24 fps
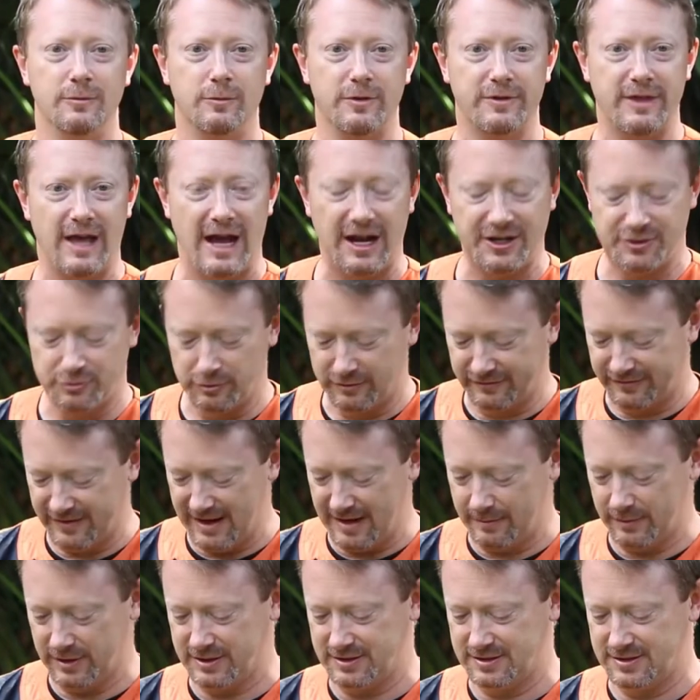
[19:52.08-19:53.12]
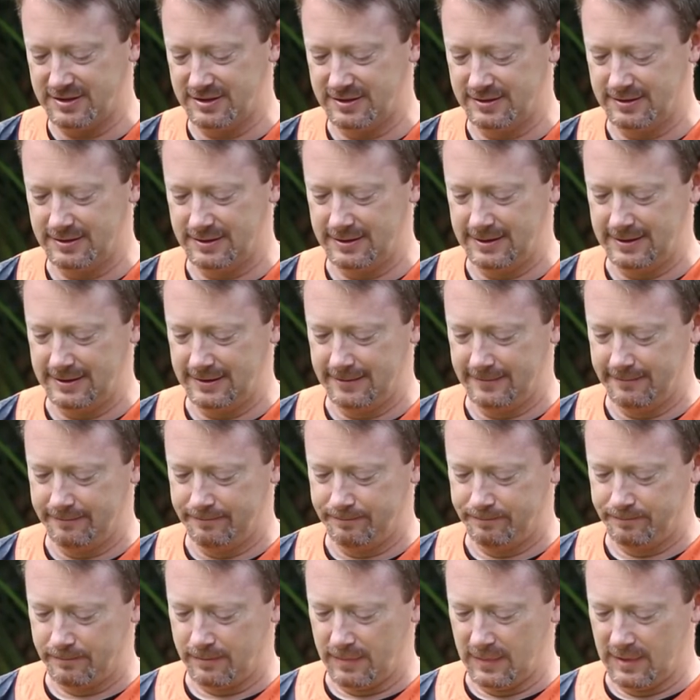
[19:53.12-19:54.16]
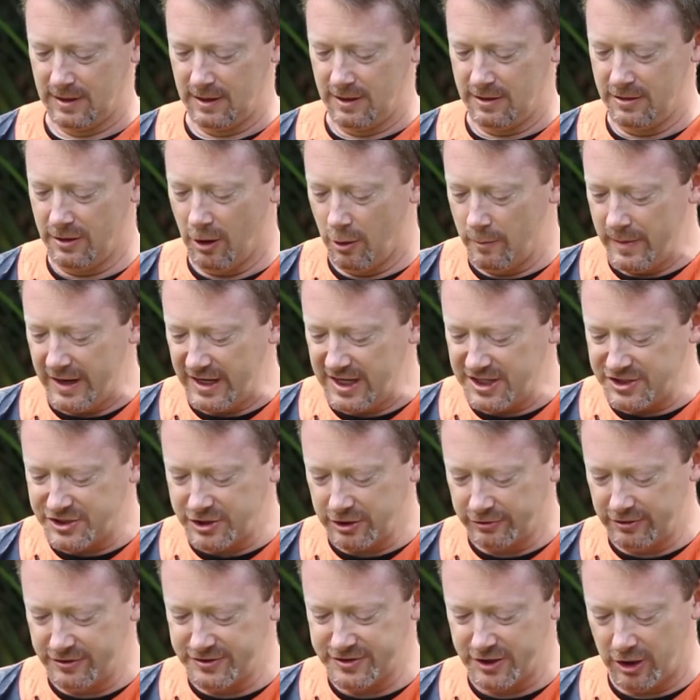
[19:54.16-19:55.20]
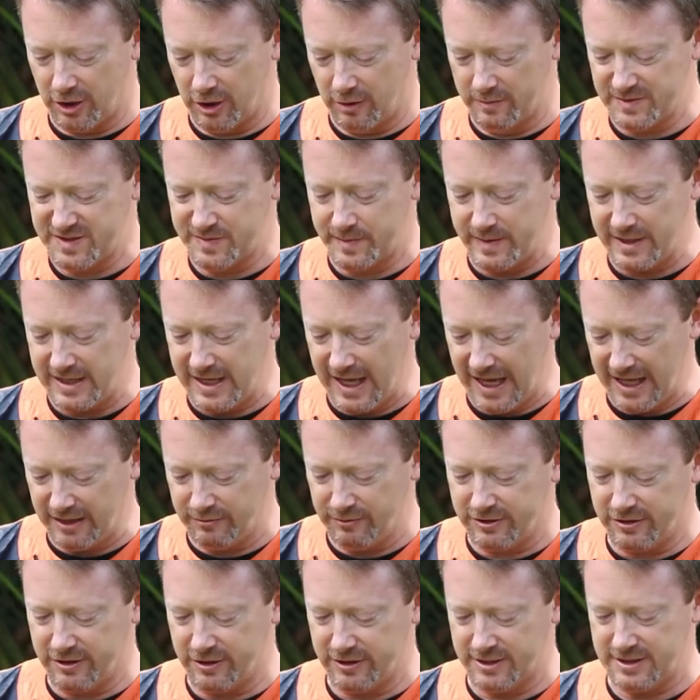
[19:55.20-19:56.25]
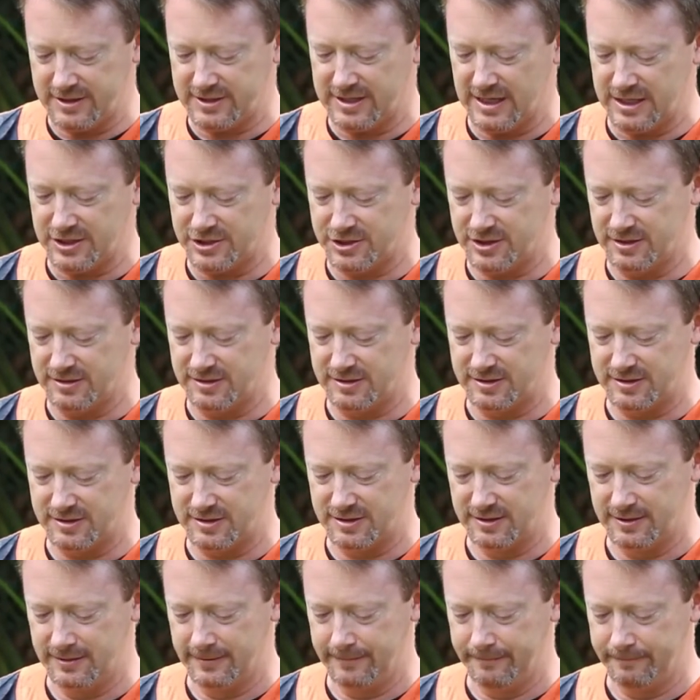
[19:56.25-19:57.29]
with actual families. Though many children's homes begin with good intentions,